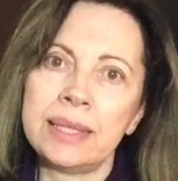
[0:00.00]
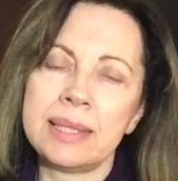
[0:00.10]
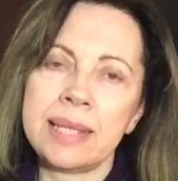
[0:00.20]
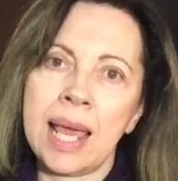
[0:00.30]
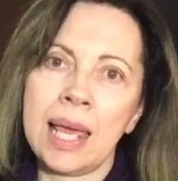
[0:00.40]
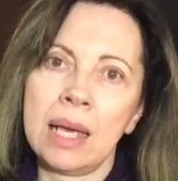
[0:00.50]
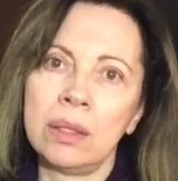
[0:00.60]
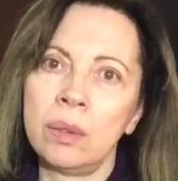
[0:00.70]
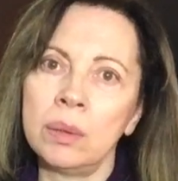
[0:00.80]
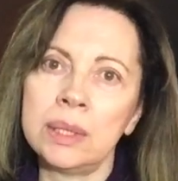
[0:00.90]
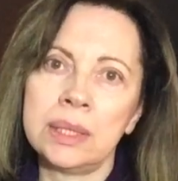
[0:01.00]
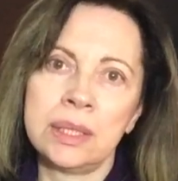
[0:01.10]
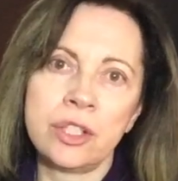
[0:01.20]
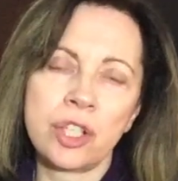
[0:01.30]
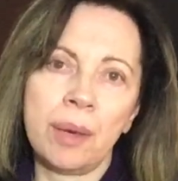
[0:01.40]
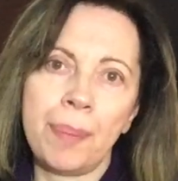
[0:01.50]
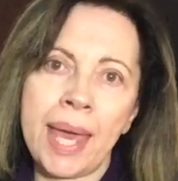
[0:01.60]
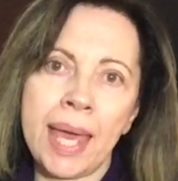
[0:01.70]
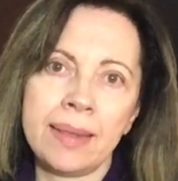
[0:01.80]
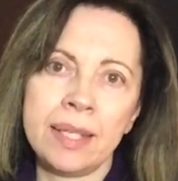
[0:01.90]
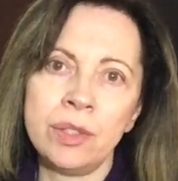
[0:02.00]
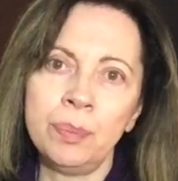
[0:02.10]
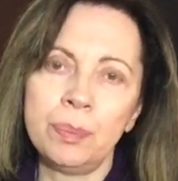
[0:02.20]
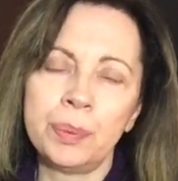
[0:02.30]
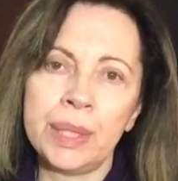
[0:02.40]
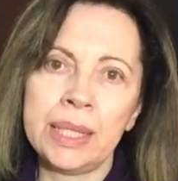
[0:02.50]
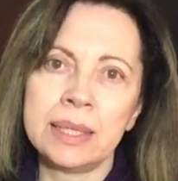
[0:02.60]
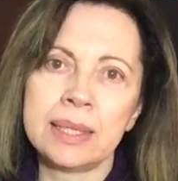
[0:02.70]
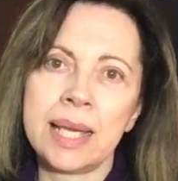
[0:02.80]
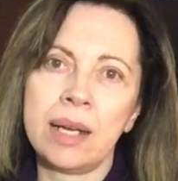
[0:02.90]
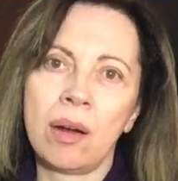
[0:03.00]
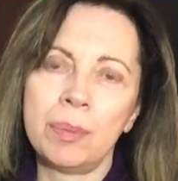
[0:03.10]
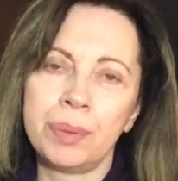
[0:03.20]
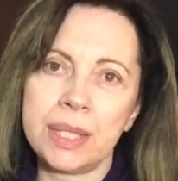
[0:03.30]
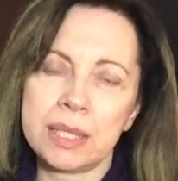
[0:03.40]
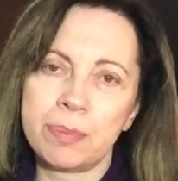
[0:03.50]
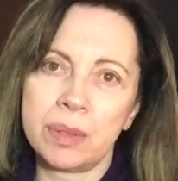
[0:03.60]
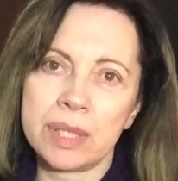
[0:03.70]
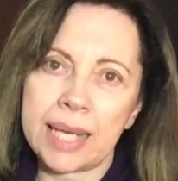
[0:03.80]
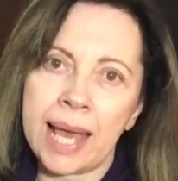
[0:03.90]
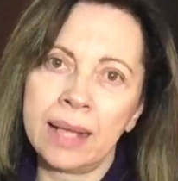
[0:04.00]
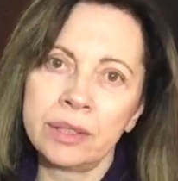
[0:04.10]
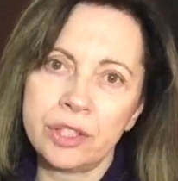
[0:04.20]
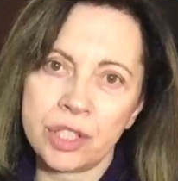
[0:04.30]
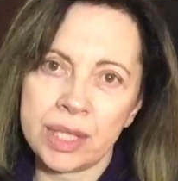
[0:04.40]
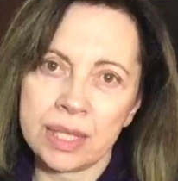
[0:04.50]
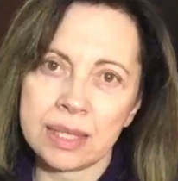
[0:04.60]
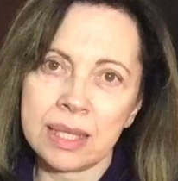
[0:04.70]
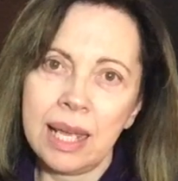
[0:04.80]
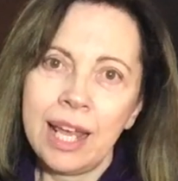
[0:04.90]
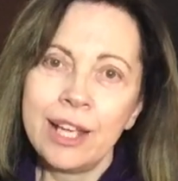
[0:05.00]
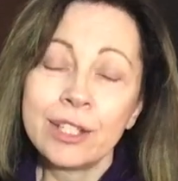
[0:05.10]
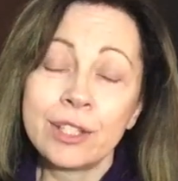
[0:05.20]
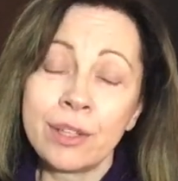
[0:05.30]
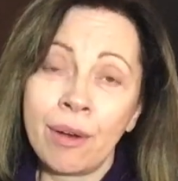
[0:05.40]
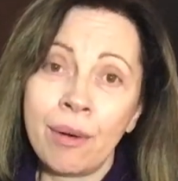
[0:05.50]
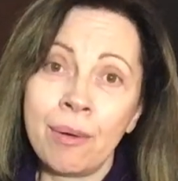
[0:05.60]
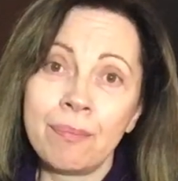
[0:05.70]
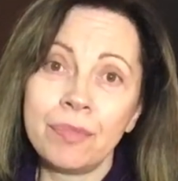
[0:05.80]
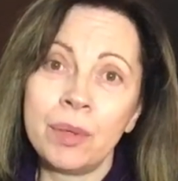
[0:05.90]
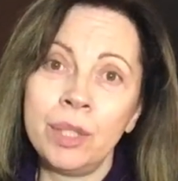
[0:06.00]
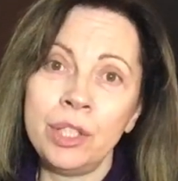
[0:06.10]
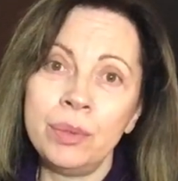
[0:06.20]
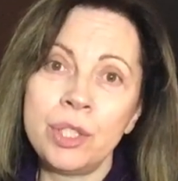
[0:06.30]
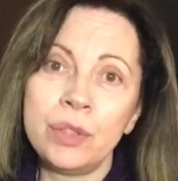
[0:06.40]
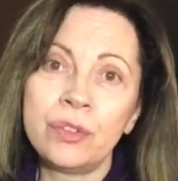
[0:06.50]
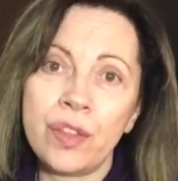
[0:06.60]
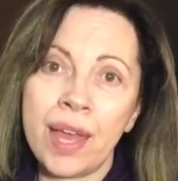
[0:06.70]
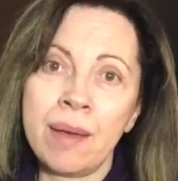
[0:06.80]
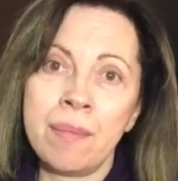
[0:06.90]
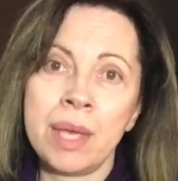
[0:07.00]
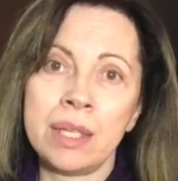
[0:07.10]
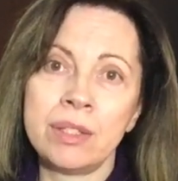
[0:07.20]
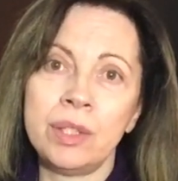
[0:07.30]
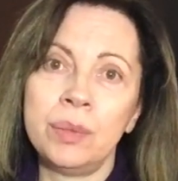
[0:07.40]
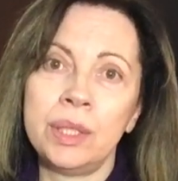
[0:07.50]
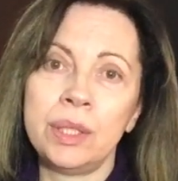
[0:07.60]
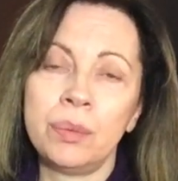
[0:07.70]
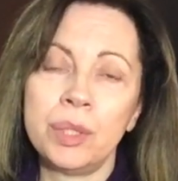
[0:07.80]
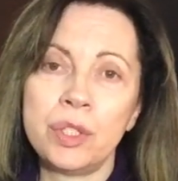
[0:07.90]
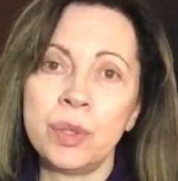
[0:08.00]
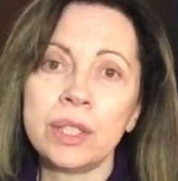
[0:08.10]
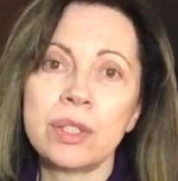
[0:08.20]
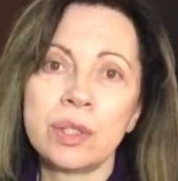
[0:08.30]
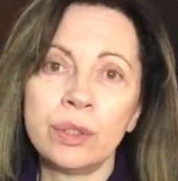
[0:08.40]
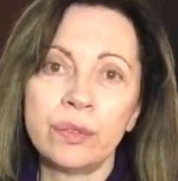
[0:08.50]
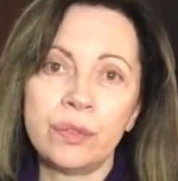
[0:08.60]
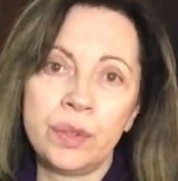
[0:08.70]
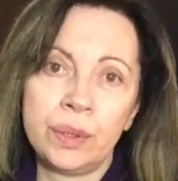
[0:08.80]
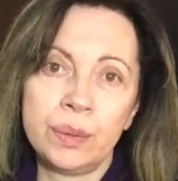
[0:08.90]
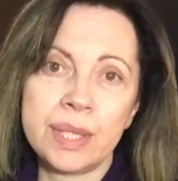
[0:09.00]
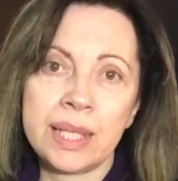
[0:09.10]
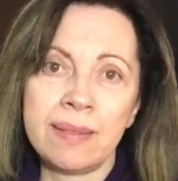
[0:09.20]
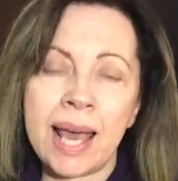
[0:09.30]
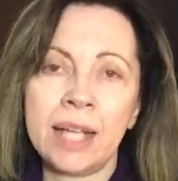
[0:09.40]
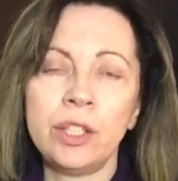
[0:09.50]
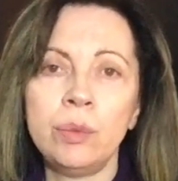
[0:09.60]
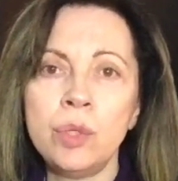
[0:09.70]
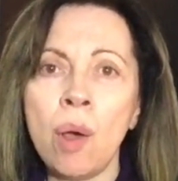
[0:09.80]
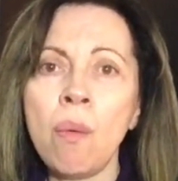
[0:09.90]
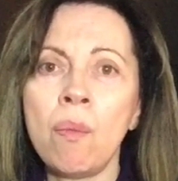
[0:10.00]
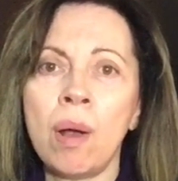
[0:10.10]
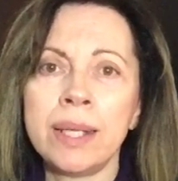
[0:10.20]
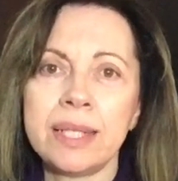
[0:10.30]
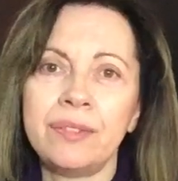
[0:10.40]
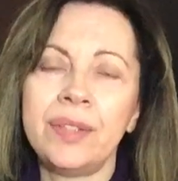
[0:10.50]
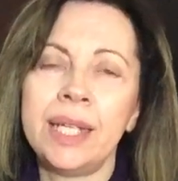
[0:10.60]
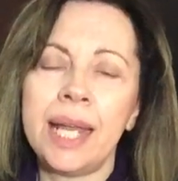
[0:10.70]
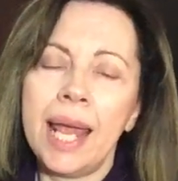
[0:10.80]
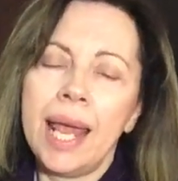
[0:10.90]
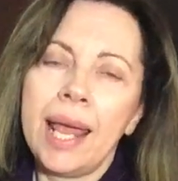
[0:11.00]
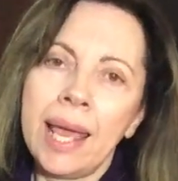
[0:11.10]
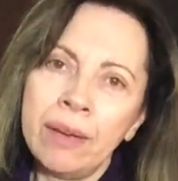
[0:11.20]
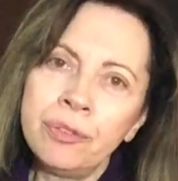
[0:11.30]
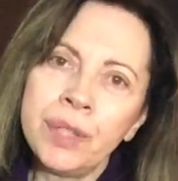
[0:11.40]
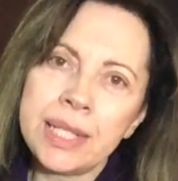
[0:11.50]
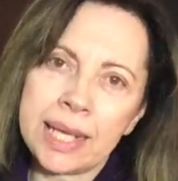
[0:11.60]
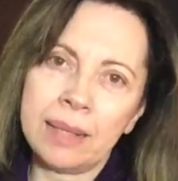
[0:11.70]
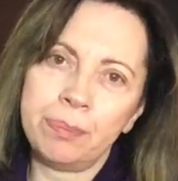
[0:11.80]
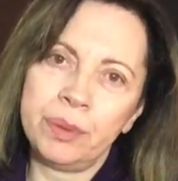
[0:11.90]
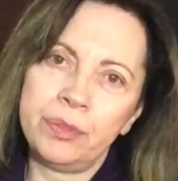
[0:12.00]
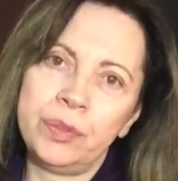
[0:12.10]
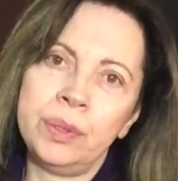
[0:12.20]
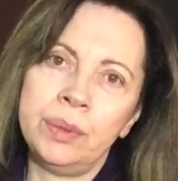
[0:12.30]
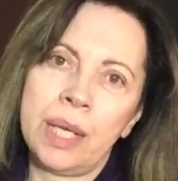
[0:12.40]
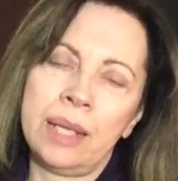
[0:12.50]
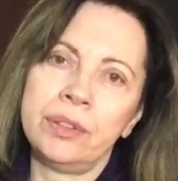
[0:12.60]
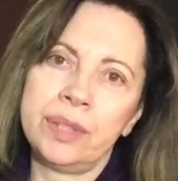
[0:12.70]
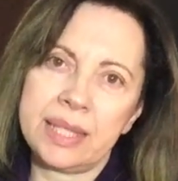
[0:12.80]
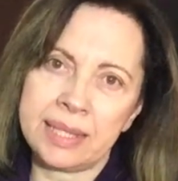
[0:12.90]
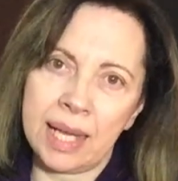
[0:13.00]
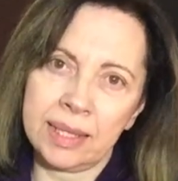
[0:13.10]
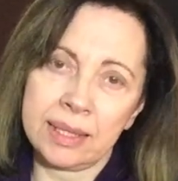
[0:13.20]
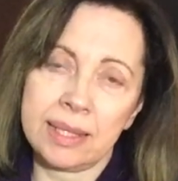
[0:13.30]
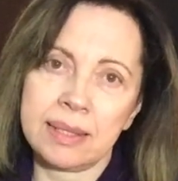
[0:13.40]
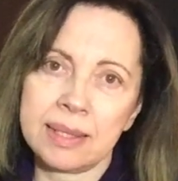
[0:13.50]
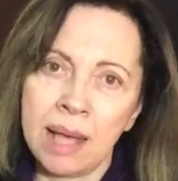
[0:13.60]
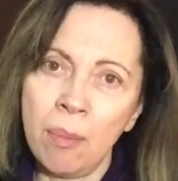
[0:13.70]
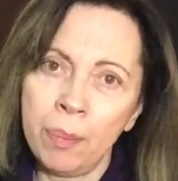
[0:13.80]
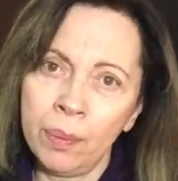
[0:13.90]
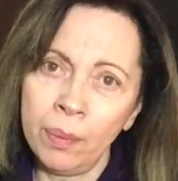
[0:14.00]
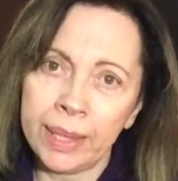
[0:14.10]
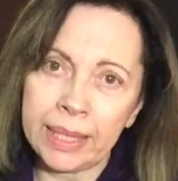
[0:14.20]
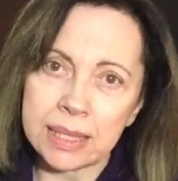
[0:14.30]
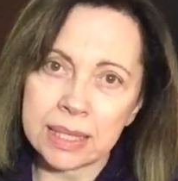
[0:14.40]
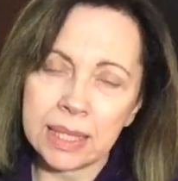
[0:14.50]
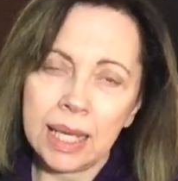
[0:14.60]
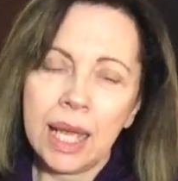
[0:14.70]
let's say, a Golden, a Shar Pei, these are breeds that are predisposed to allergies. So what you would do for them is you would restrict certain foods in that you don't want to feed every type of food under the sun, because at some point